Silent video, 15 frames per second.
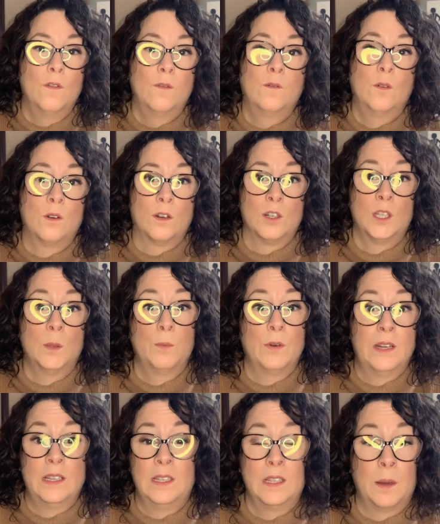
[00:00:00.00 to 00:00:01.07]
for
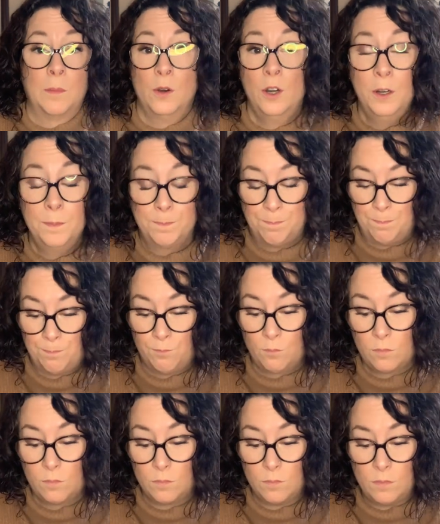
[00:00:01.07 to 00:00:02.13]
spring, summer,
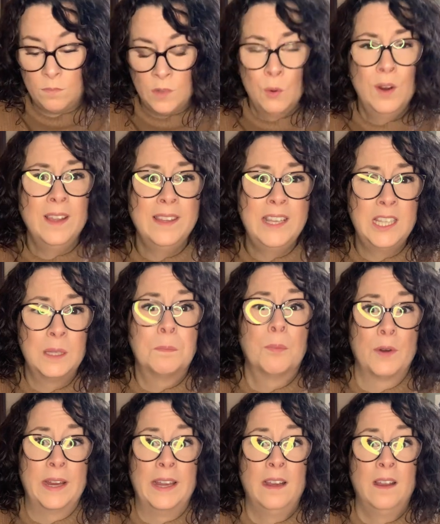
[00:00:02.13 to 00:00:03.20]
or at least
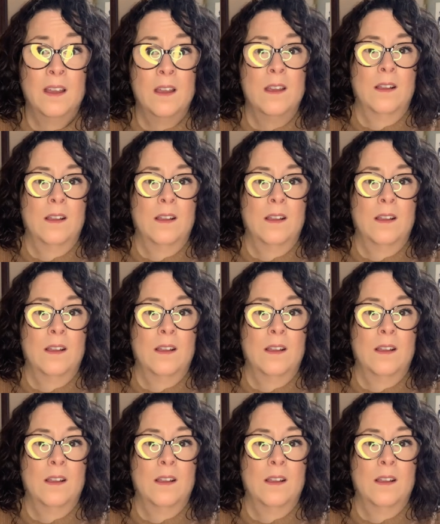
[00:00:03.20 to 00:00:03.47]
spring.